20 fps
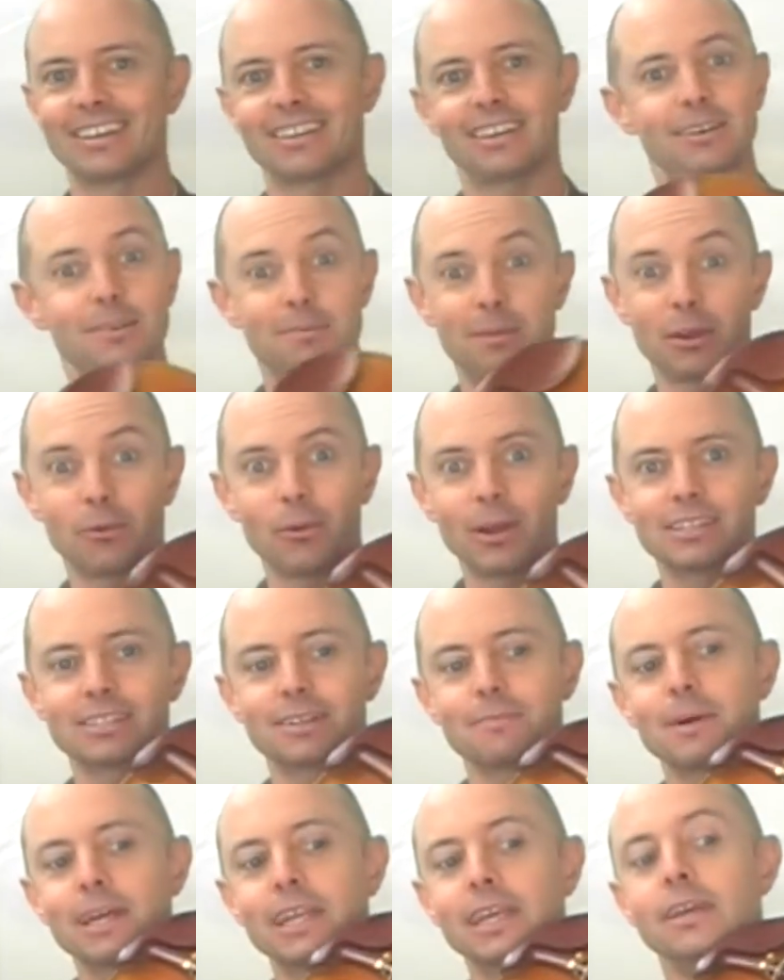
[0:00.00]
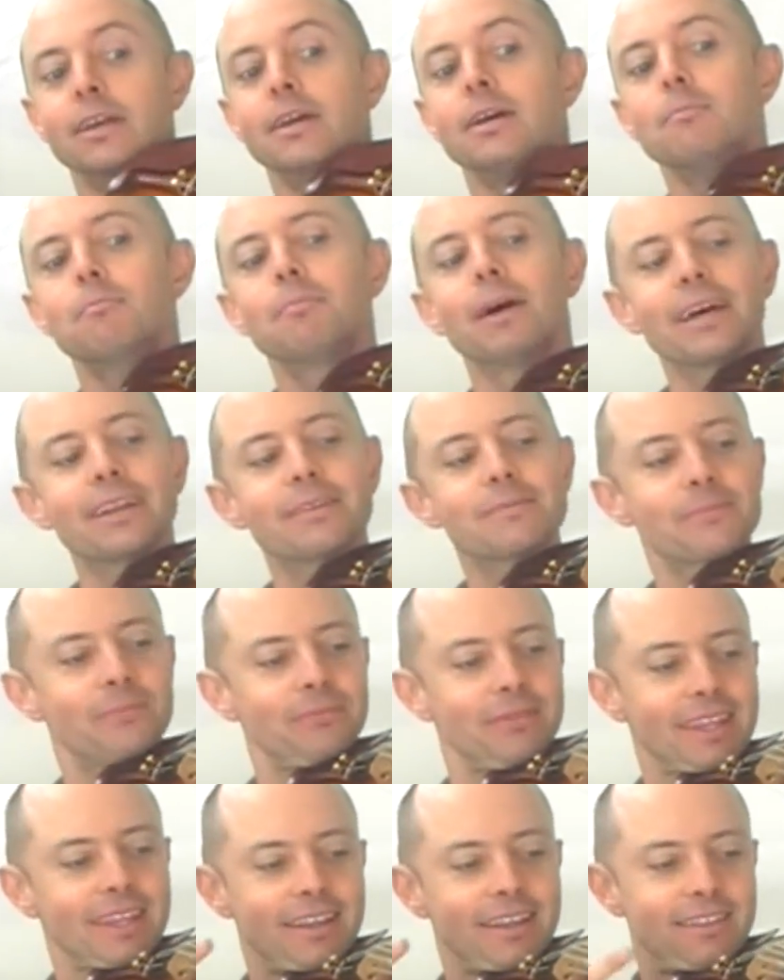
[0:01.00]
That would be a waste of money. But
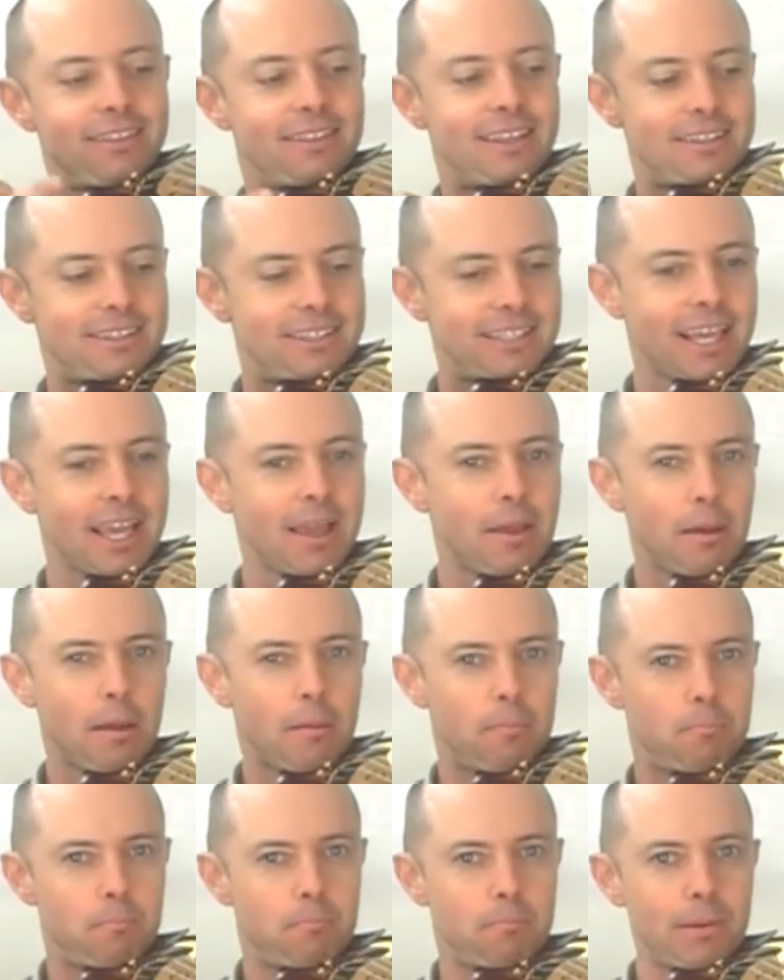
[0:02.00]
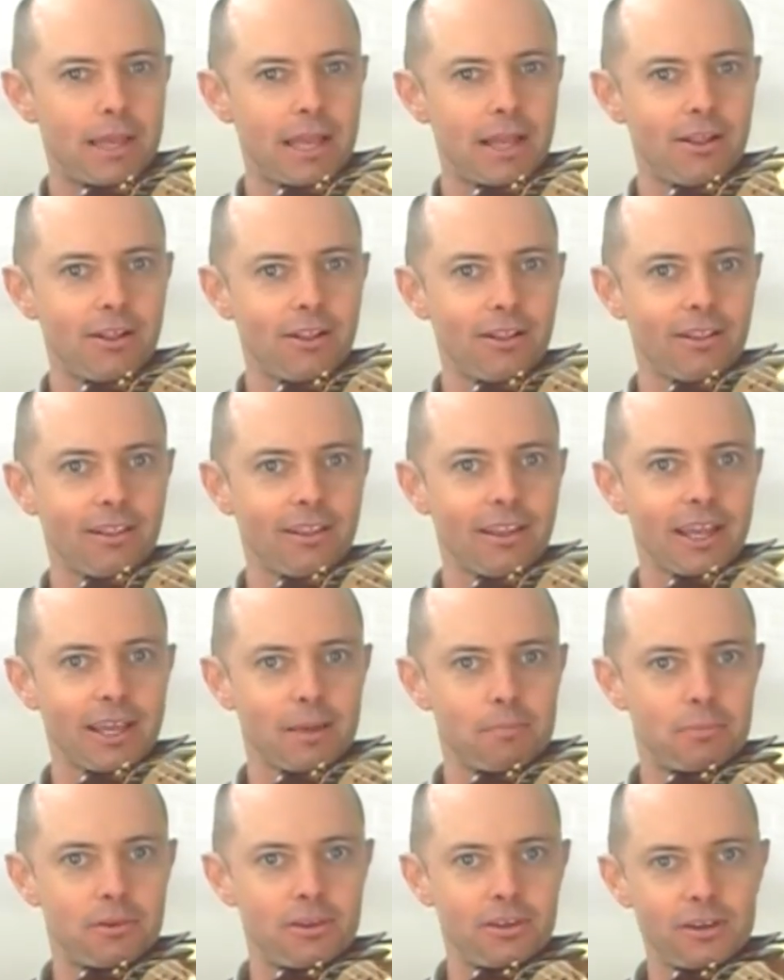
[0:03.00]
this, yeah, a bell, like
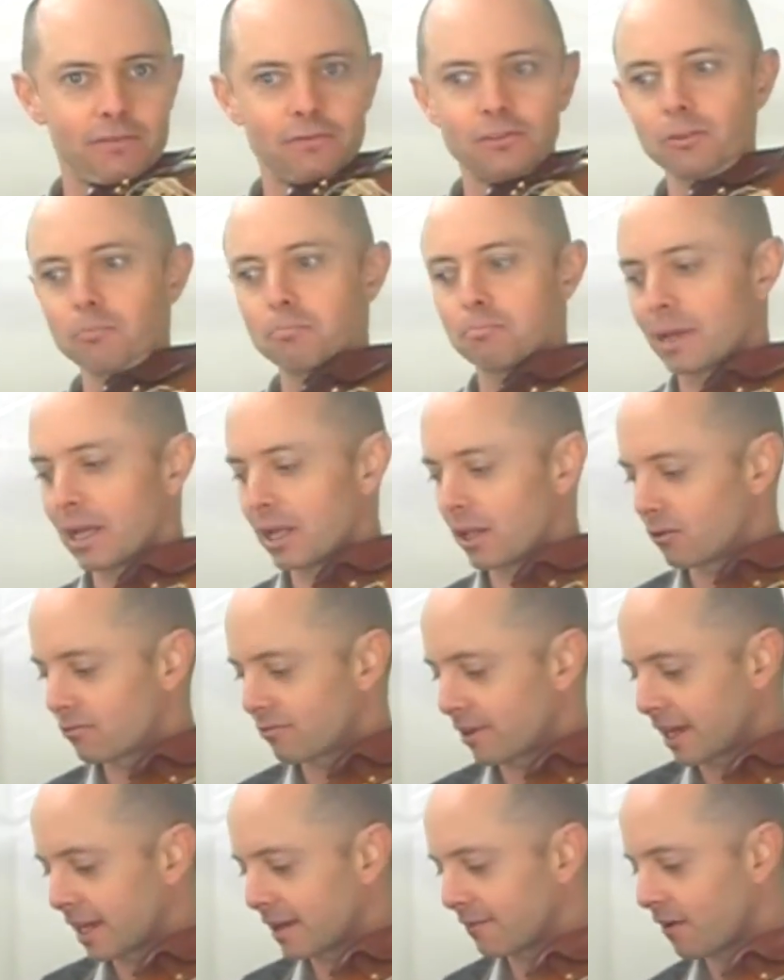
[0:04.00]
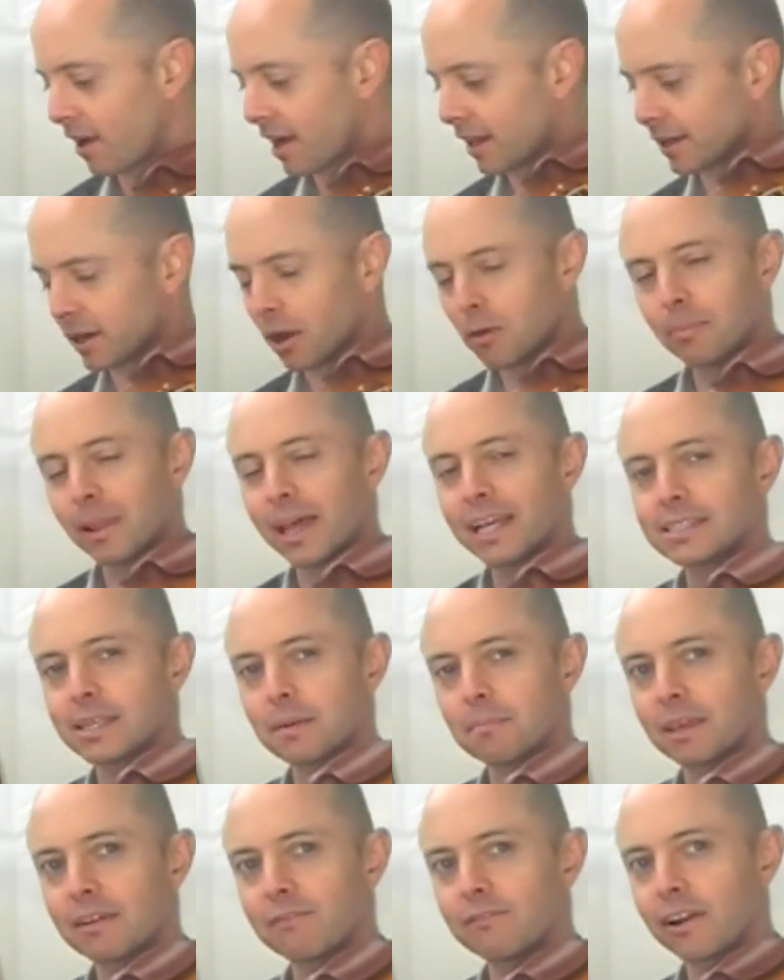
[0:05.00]
a beautiful bell ringing violin. I'll play
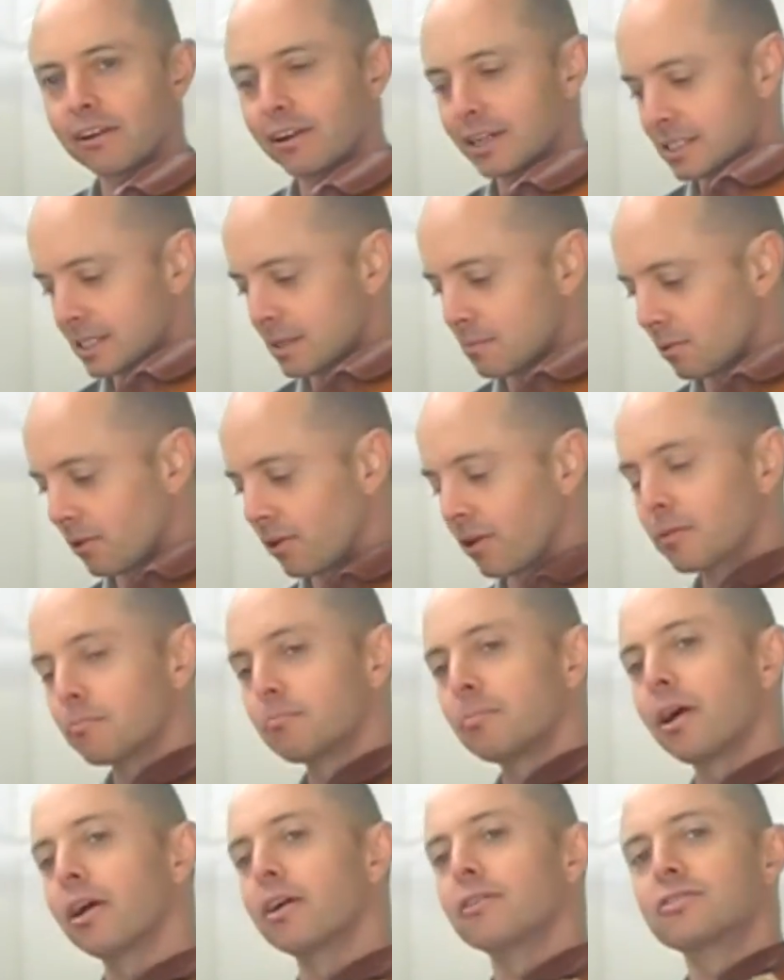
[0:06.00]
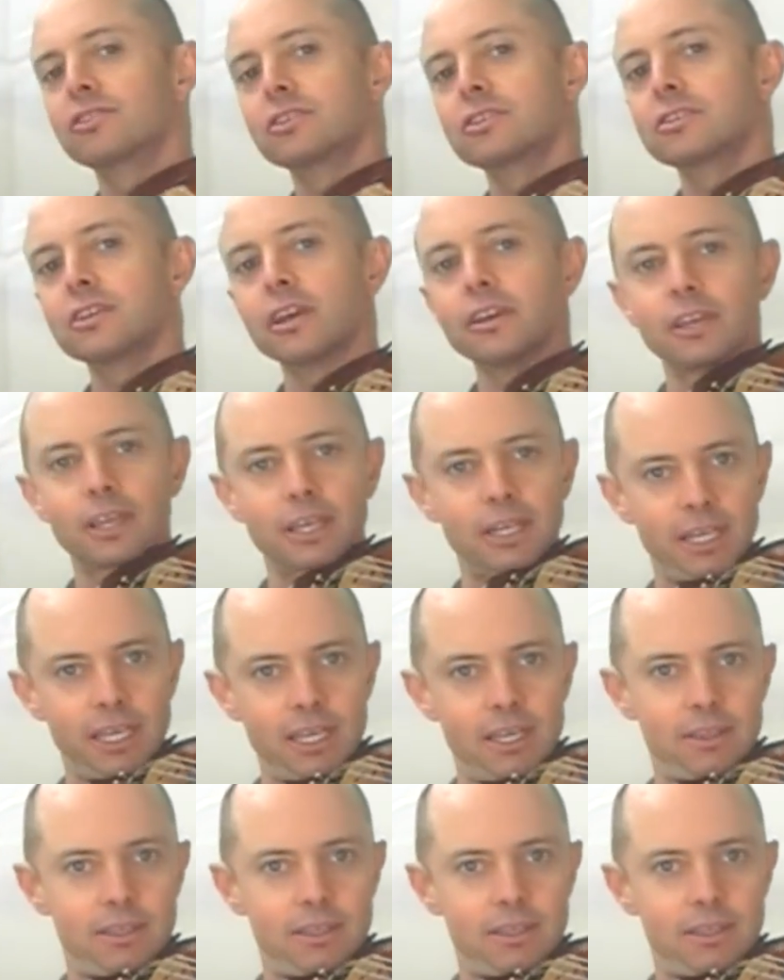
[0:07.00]
something very simple on both, just so you can hear